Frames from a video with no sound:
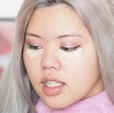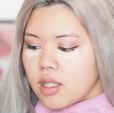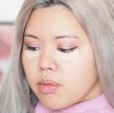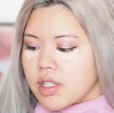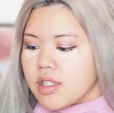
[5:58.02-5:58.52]

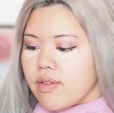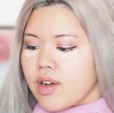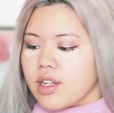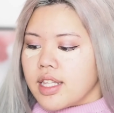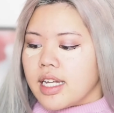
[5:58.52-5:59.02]
And once you've
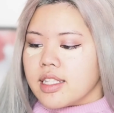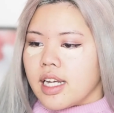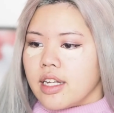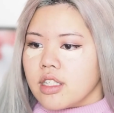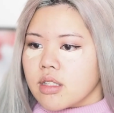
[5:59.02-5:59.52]
got that
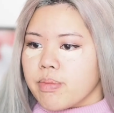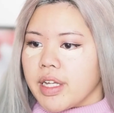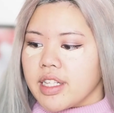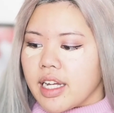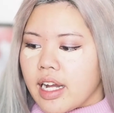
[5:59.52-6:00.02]
down, just
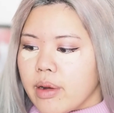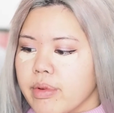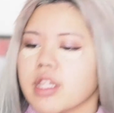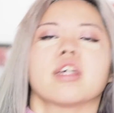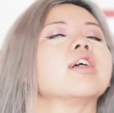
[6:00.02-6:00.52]
blend it out
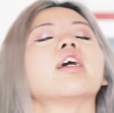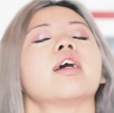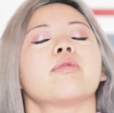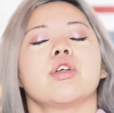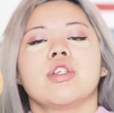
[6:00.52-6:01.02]
with a...
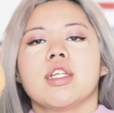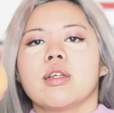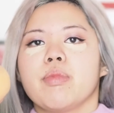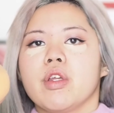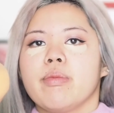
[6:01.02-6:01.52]
I'm not using
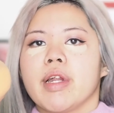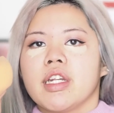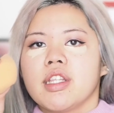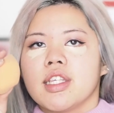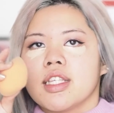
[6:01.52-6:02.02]
a beauty
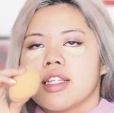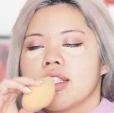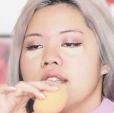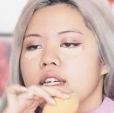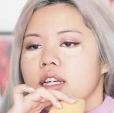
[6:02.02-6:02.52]
blender, this is
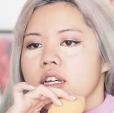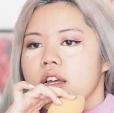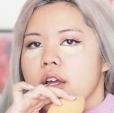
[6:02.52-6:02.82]
the